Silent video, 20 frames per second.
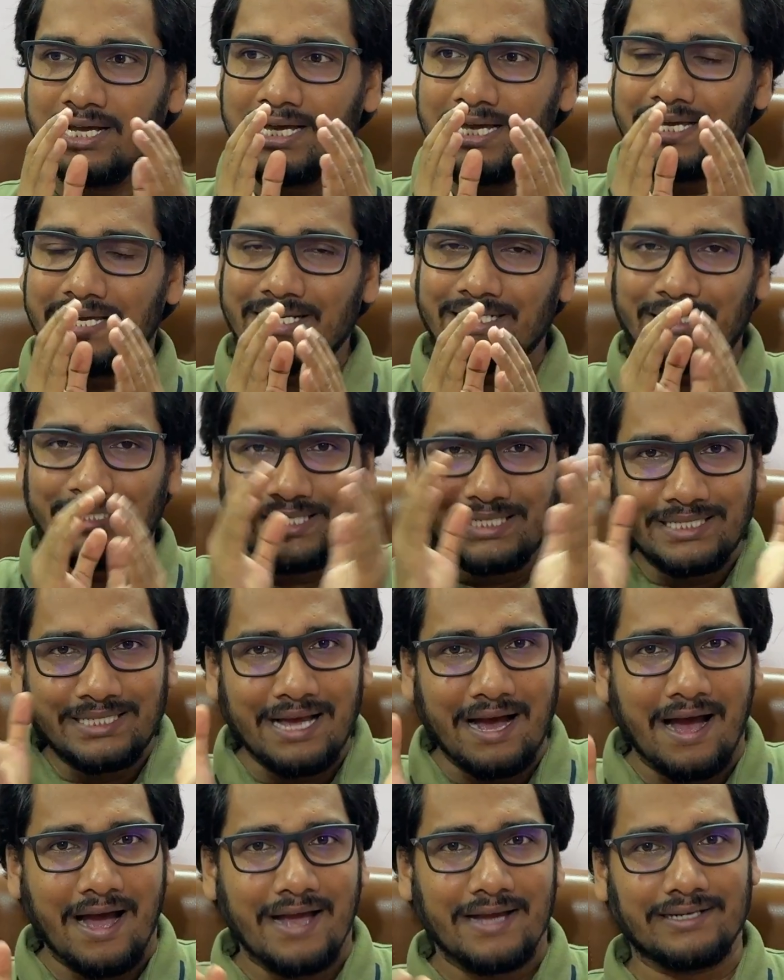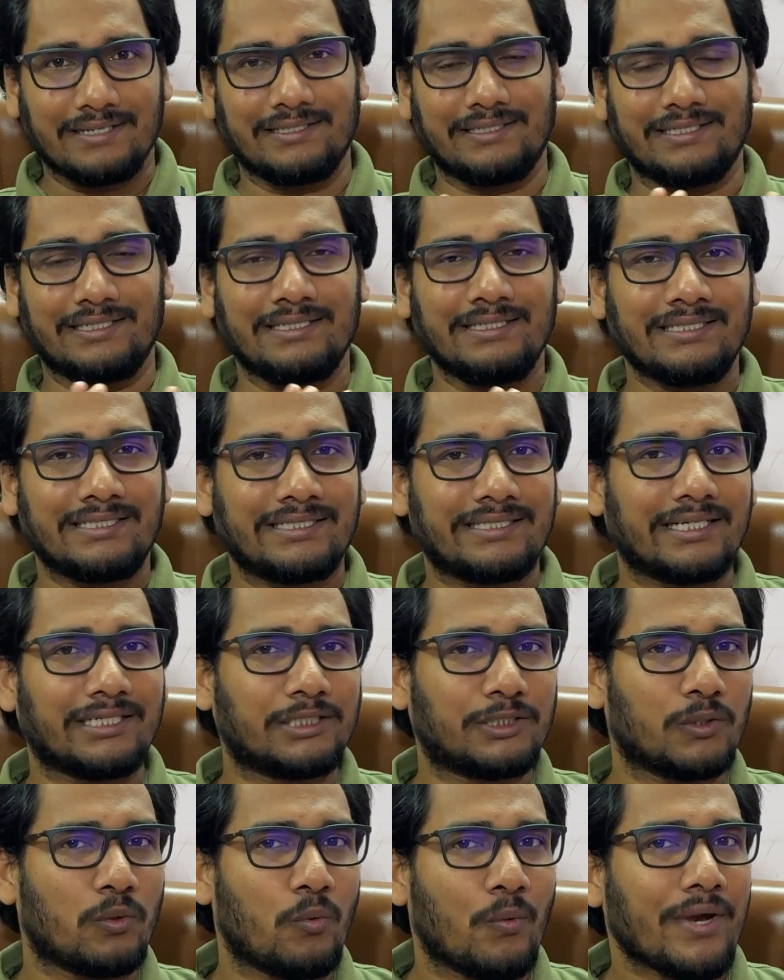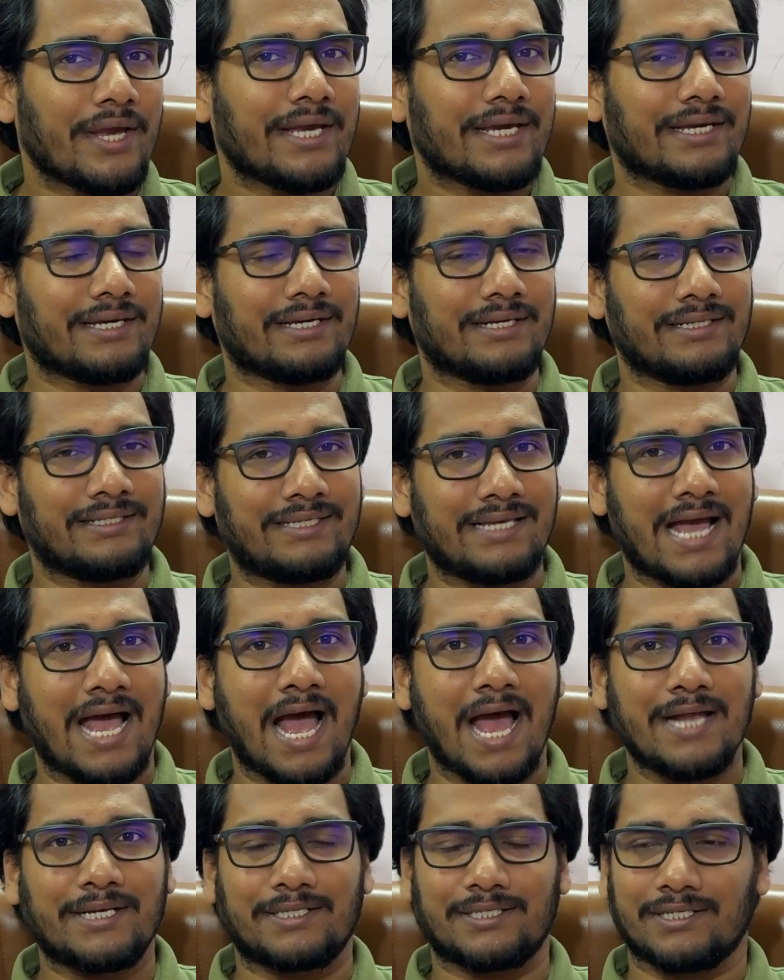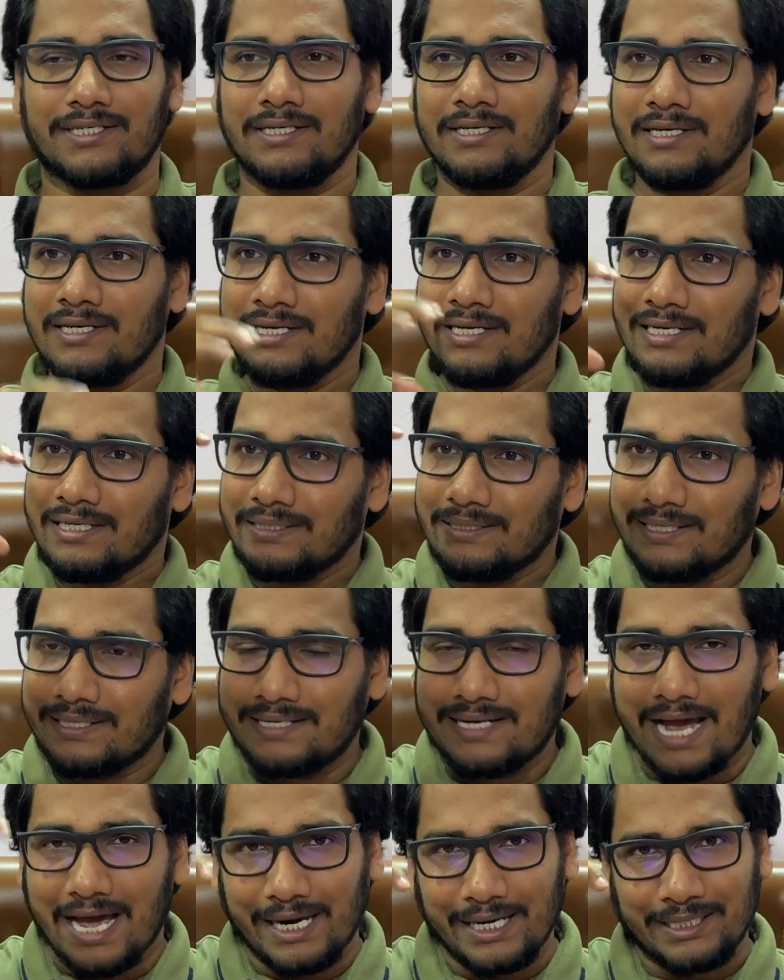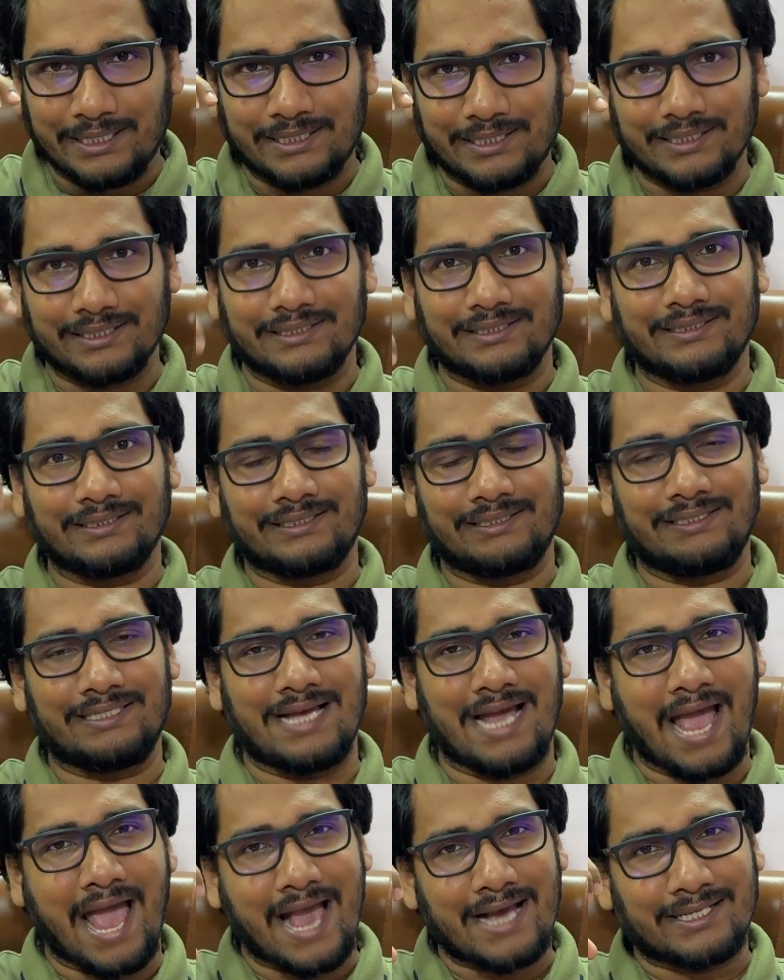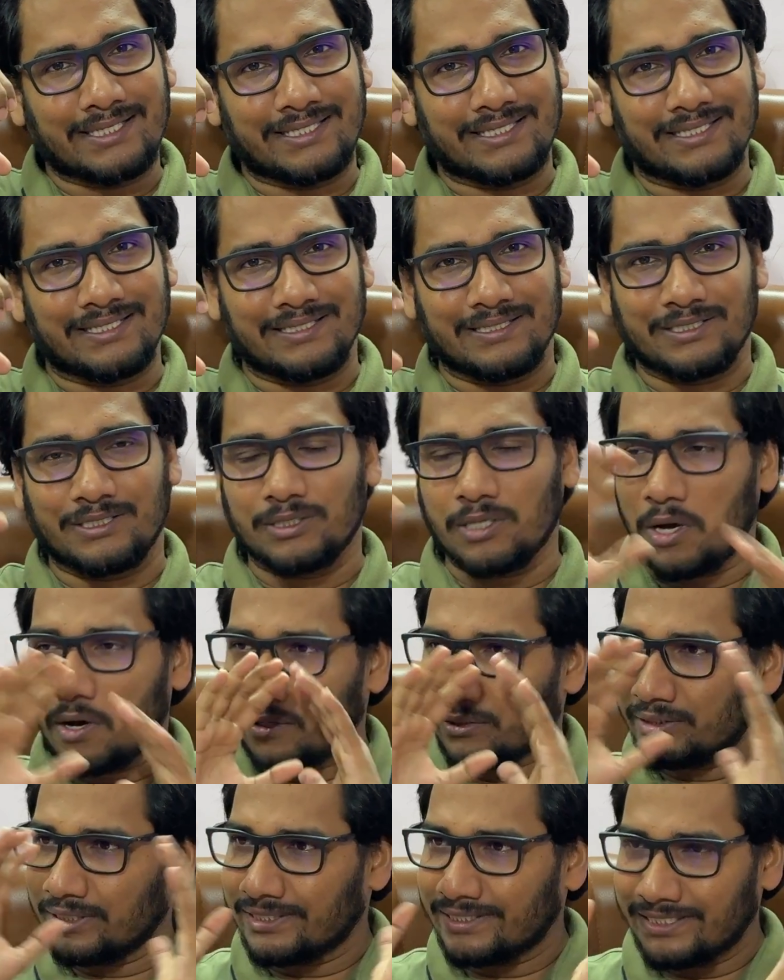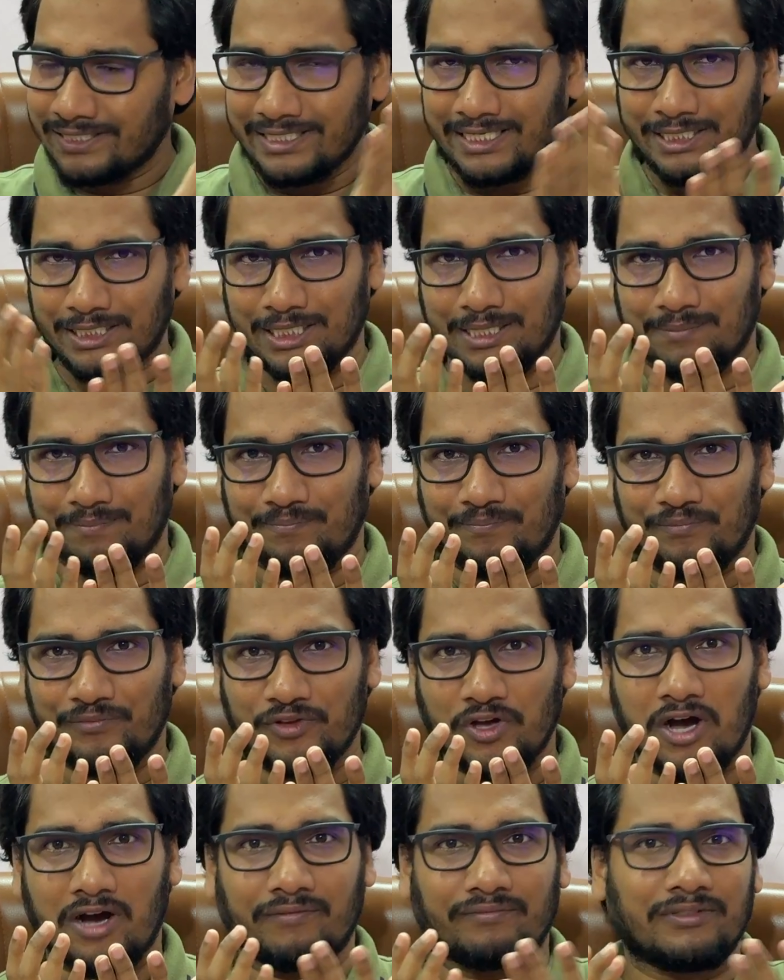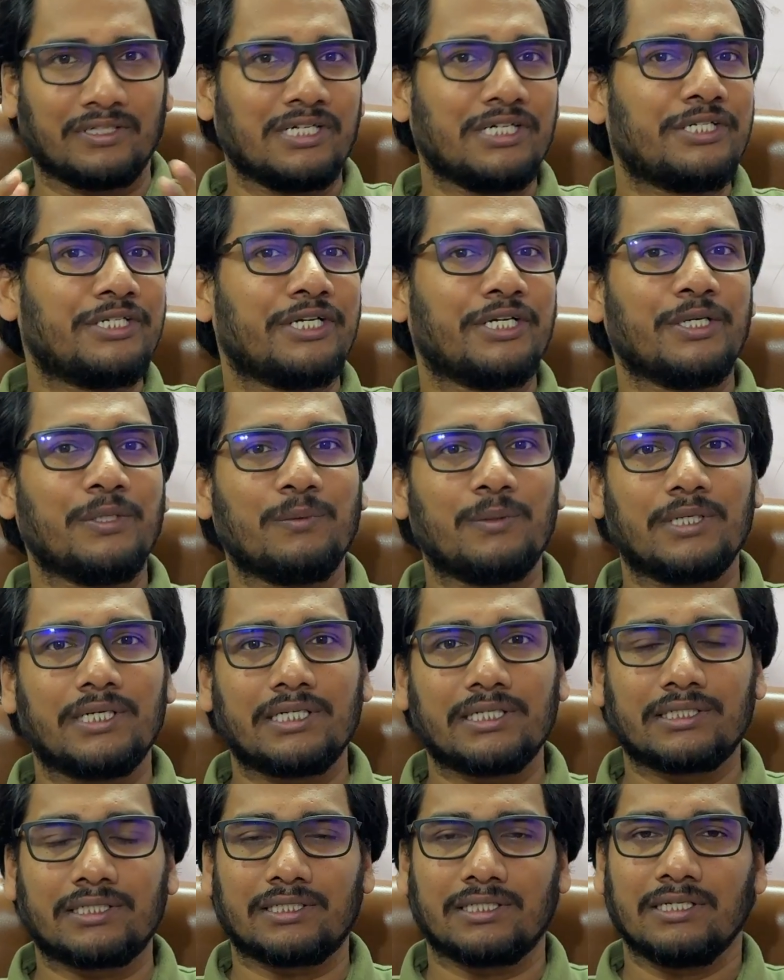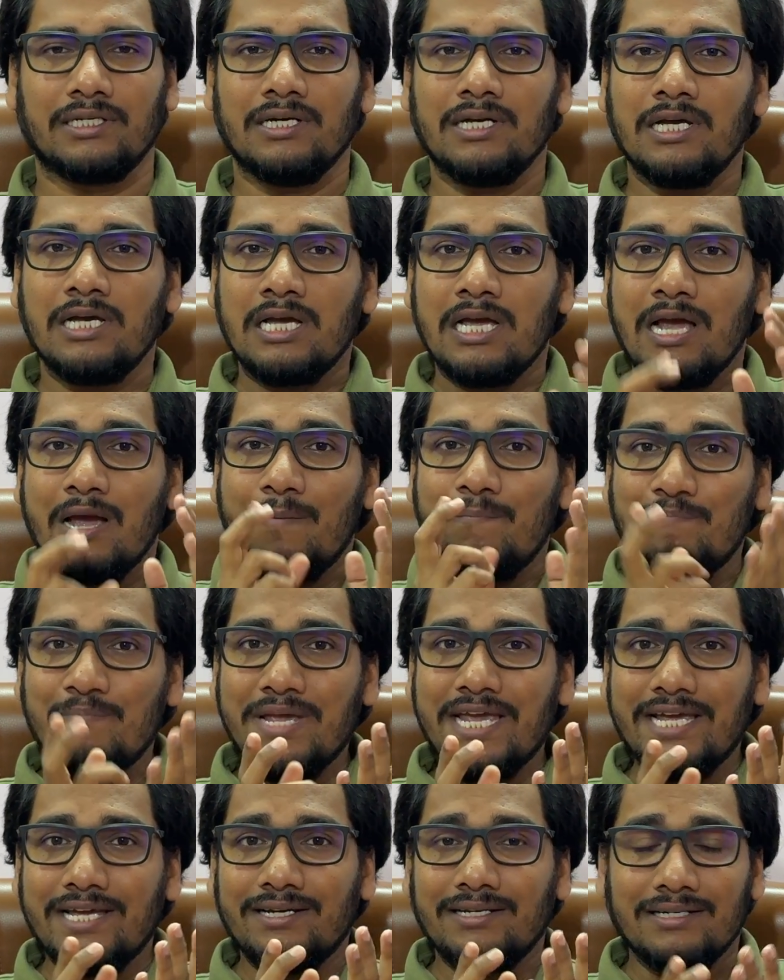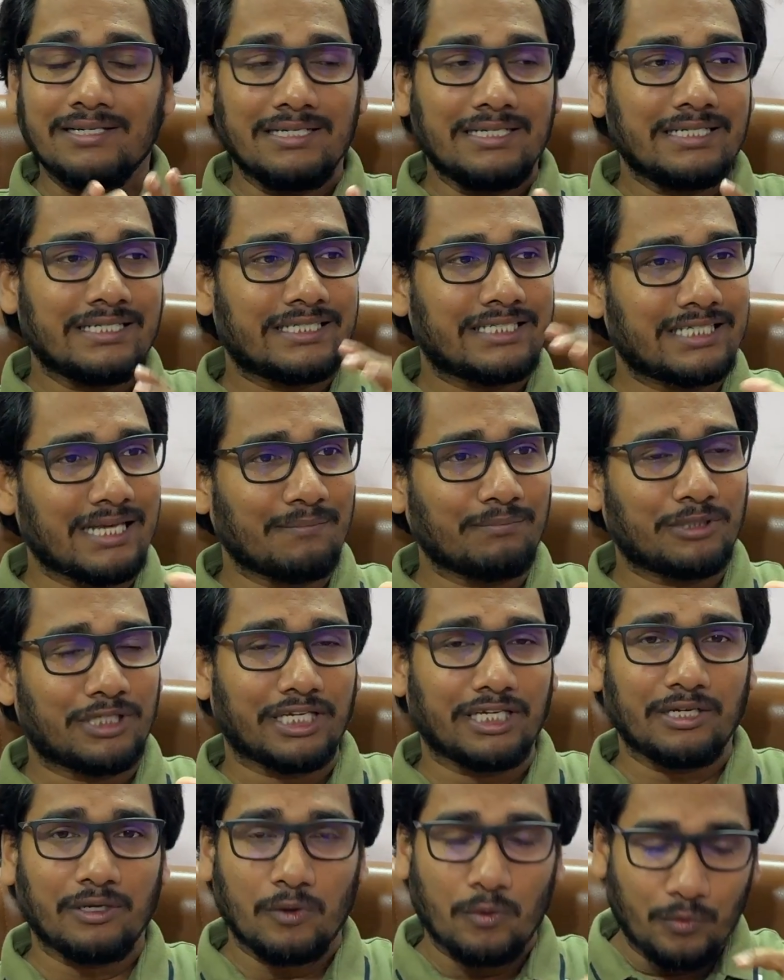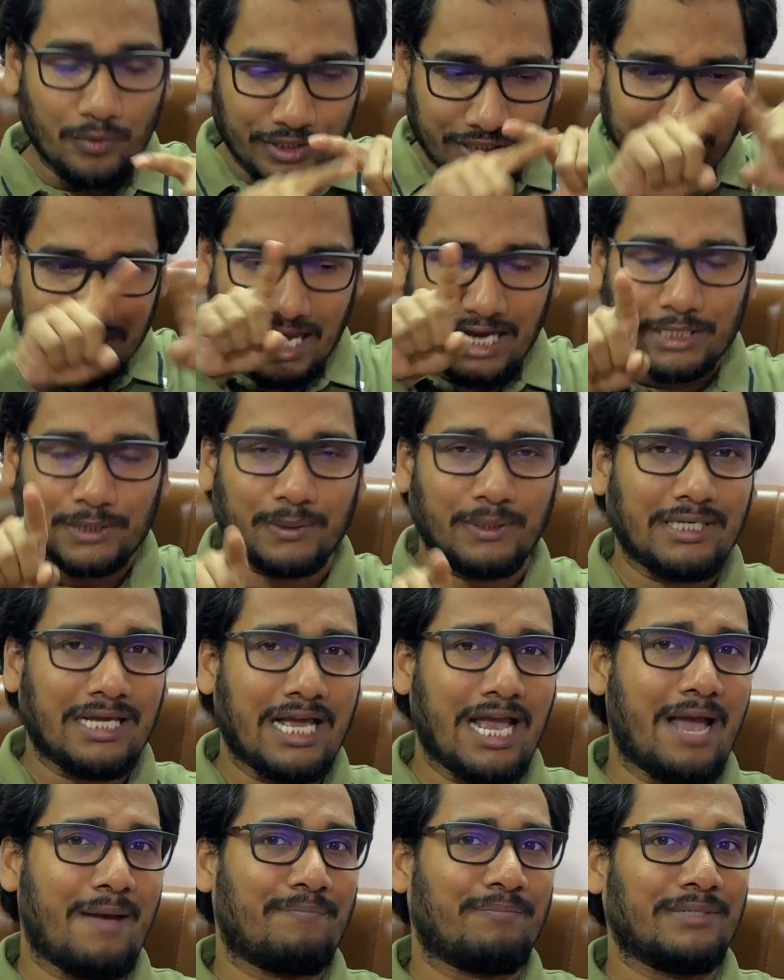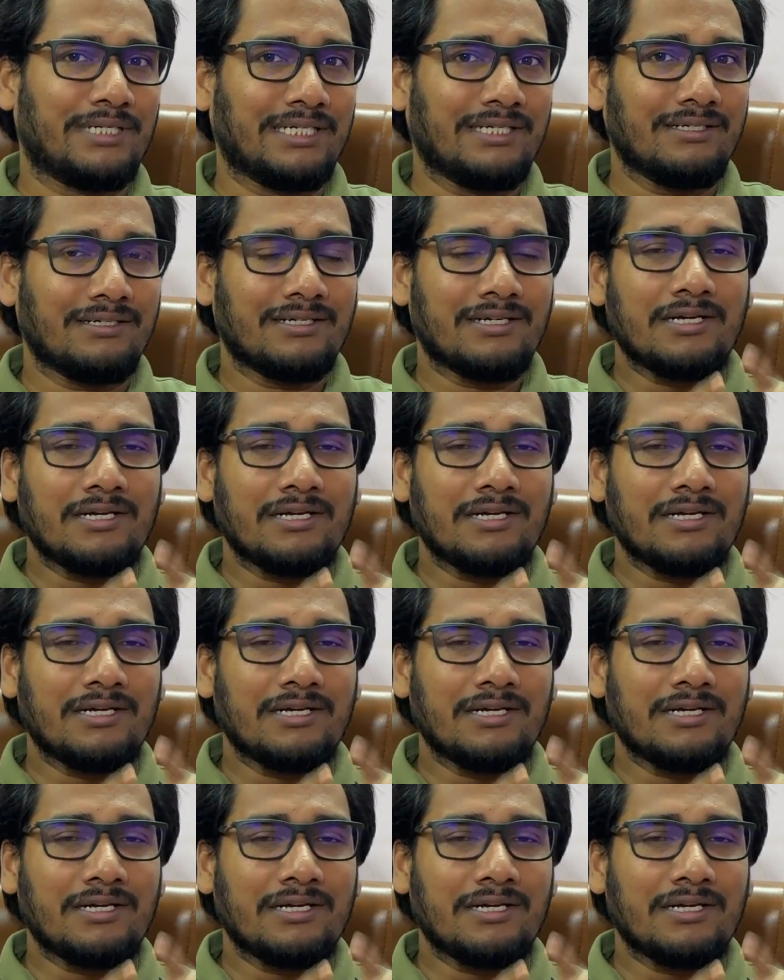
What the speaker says: is designed in such a way that the characters, the actions, or the setup of the literary work mean something which is actually happening,